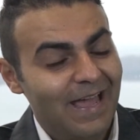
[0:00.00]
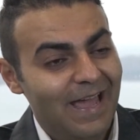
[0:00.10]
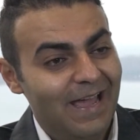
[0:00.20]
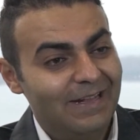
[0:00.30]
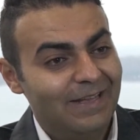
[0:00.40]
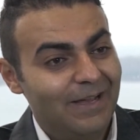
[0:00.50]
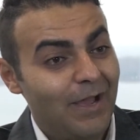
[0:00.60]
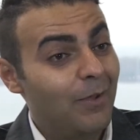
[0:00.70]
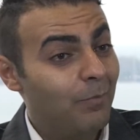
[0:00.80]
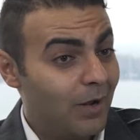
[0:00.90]
And uh,
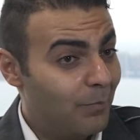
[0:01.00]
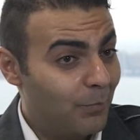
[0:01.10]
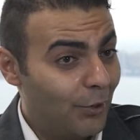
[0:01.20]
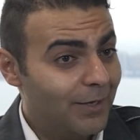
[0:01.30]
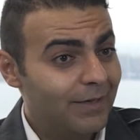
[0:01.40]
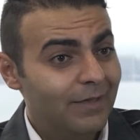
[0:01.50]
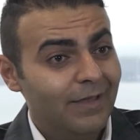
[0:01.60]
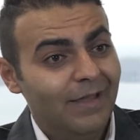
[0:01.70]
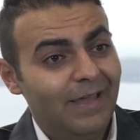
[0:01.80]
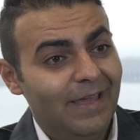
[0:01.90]
I bought a book
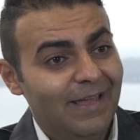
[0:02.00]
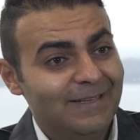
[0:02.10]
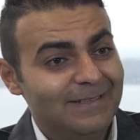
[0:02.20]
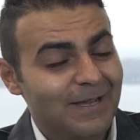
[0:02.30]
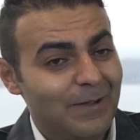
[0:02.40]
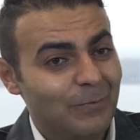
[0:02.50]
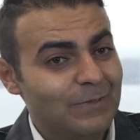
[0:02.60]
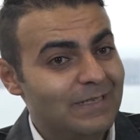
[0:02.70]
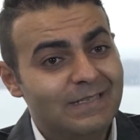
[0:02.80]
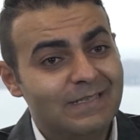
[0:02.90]
and uh,
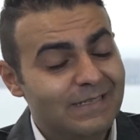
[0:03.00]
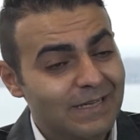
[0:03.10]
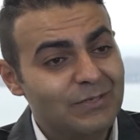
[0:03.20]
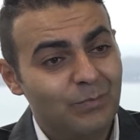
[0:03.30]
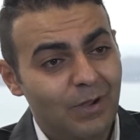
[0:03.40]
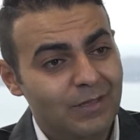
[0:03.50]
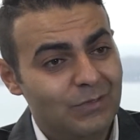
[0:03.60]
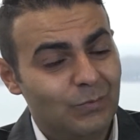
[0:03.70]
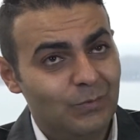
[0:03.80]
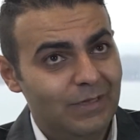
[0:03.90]
within six
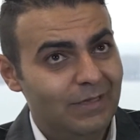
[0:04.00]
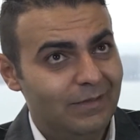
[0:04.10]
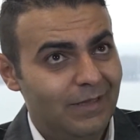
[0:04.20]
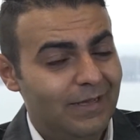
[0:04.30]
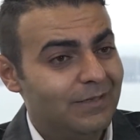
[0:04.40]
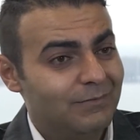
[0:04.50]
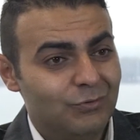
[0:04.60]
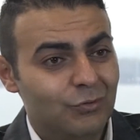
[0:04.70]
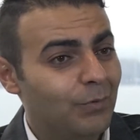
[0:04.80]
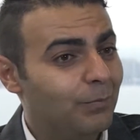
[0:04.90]
months we like
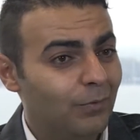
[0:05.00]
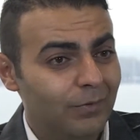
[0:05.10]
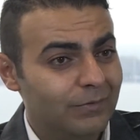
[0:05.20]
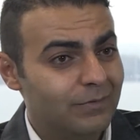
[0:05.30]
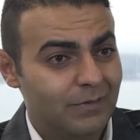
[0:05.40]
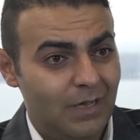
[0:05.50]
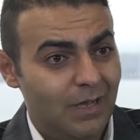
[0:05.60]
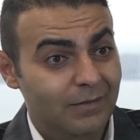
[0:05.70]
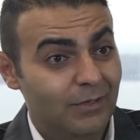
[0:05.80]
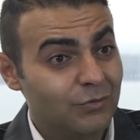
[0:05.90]
tripled
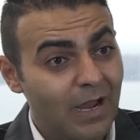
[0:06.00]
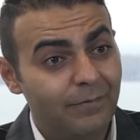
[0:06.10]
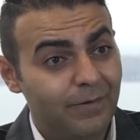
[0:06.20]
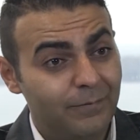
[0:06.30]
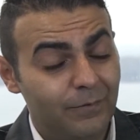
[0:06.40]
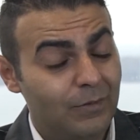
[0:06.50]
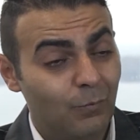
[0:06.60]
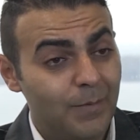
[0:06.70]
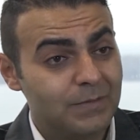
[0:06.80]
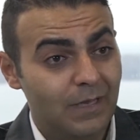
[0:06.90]
uh, the traffic for the
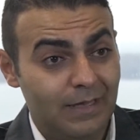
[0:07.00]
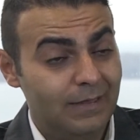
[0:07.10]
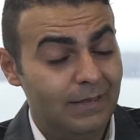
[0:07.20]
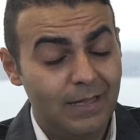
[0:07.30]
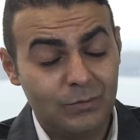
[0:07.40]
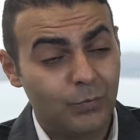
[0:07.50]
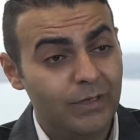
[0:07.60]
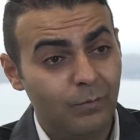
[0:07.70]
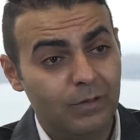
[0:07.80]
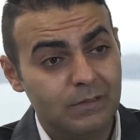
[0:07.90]
website and that's
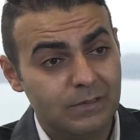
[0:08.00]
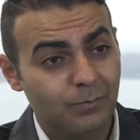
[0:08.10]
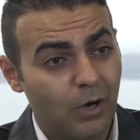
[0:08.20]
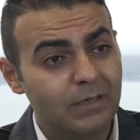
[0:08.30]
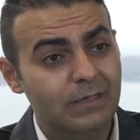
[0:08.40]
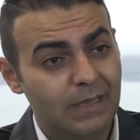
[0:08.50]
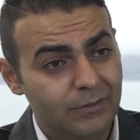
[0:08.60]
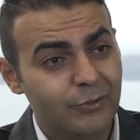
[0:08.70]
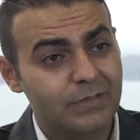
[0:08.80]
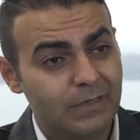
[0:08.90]
really what sparked the
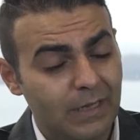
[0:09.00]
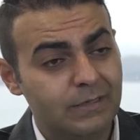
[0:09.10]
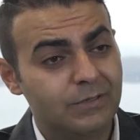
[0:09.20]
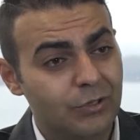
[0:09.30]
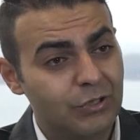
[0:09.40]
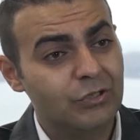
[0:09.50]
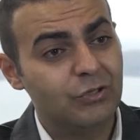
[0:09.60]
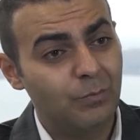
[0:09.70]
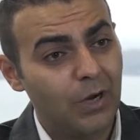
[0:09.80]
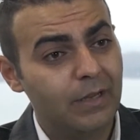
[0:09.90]
interest in search
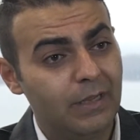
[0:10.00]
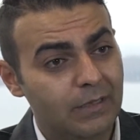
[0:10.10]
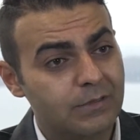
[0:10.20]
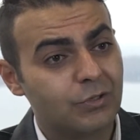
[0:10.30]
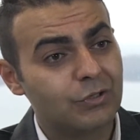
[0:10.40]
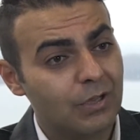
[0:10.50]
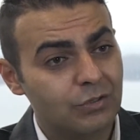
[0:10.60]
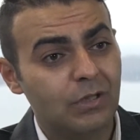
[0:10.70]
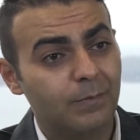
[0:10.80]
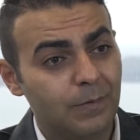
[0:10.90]
engine marketing and search
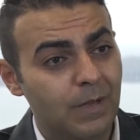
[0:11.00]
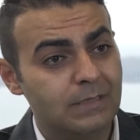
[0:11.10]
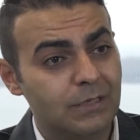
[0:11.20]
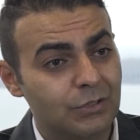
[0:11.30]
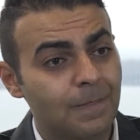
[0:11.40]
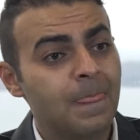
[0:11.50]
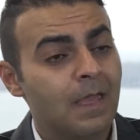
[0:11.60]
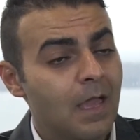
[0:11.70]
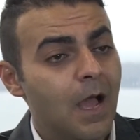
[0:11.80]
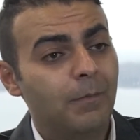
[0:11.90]
engine optimization
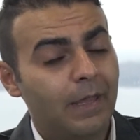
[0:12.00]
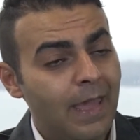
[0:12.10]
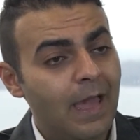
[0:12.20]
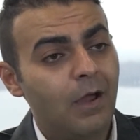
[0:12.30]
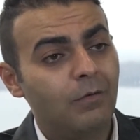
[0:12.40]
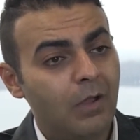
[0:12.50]
i'm like how